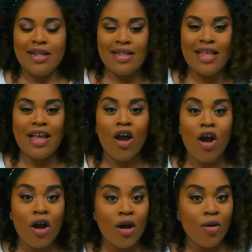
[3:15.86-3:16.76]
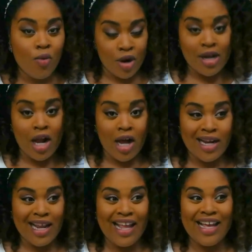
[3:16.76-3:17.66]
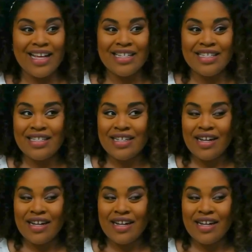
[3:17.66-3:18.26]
they are working on it. And